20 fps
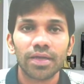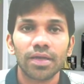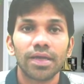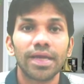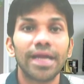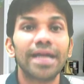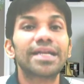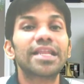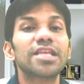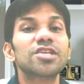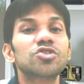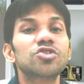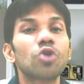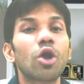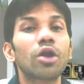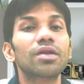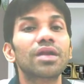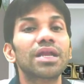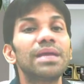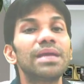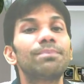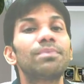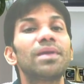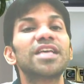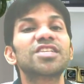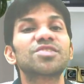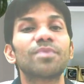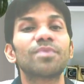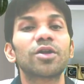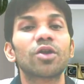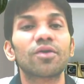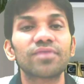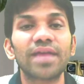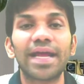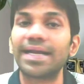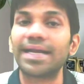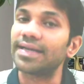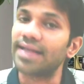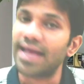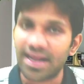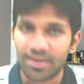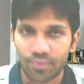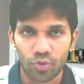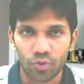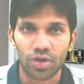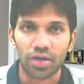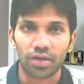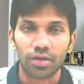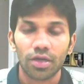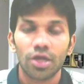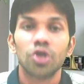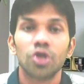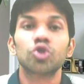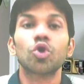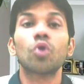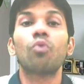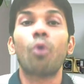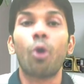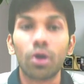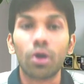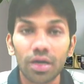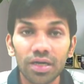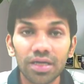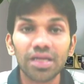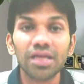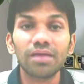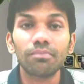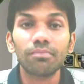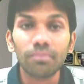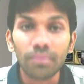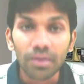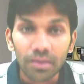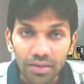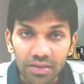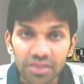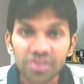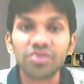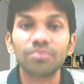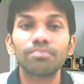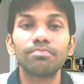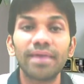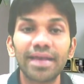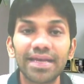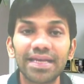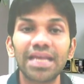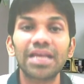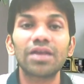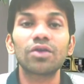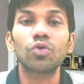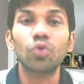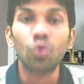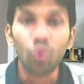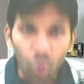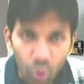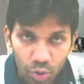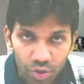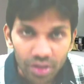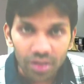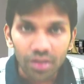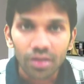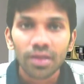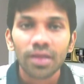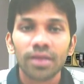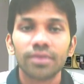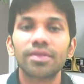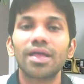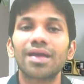It is not replacement of the entire product. So warranty means making good the